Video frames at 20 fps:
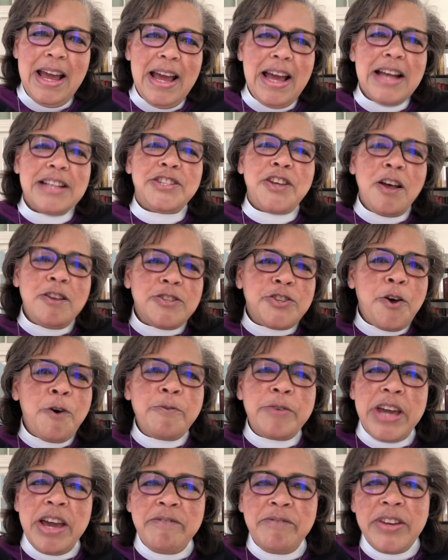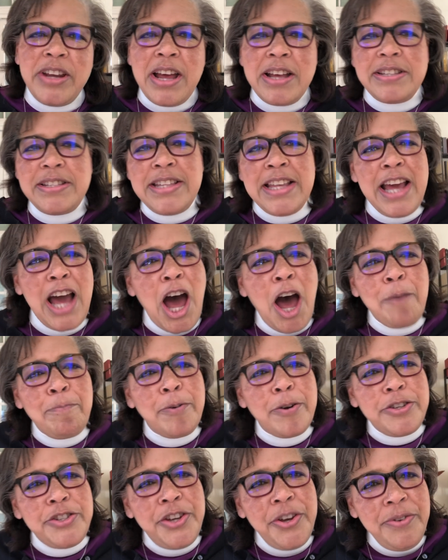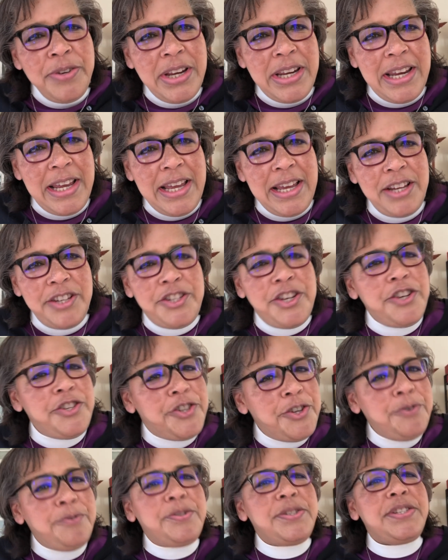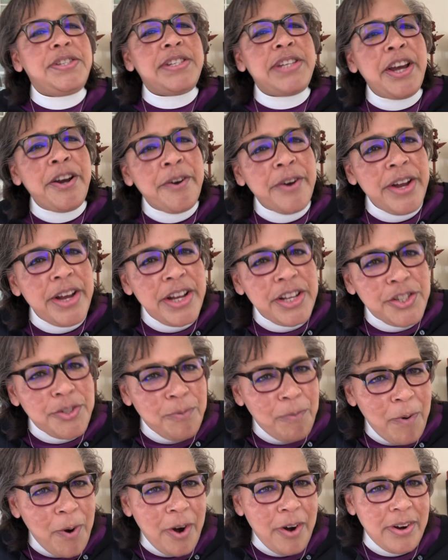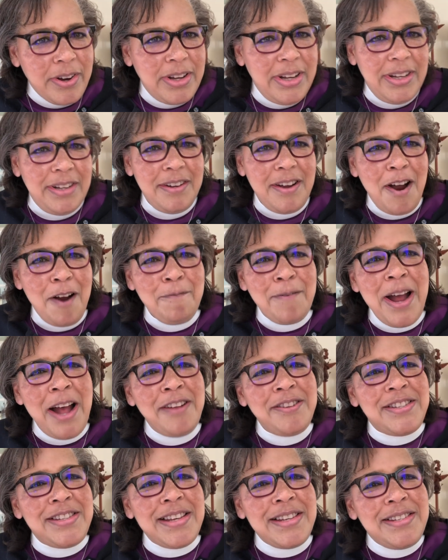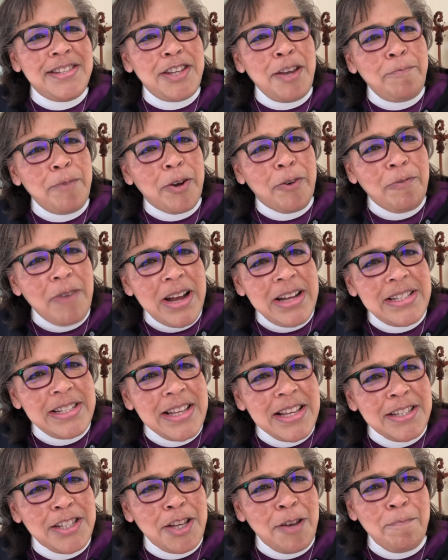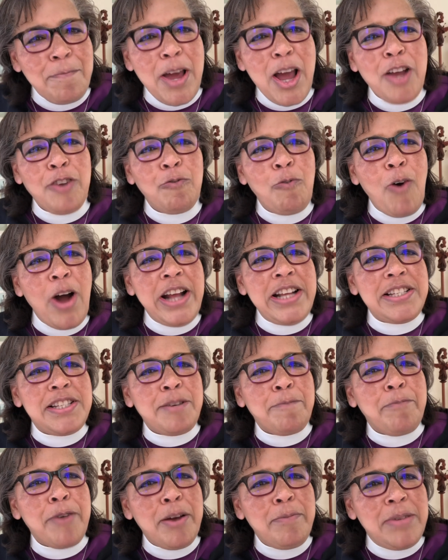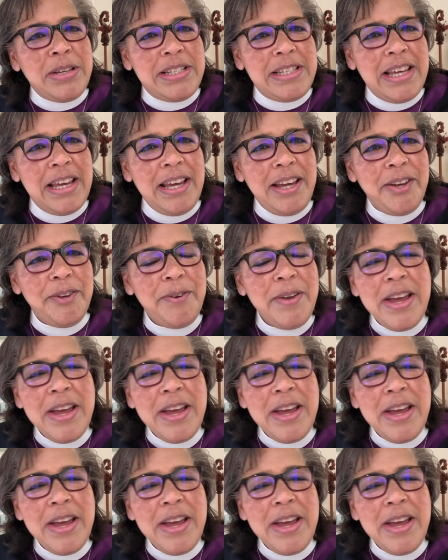It's also given us the opportunity to do serious work around systemic racism and white supremacy,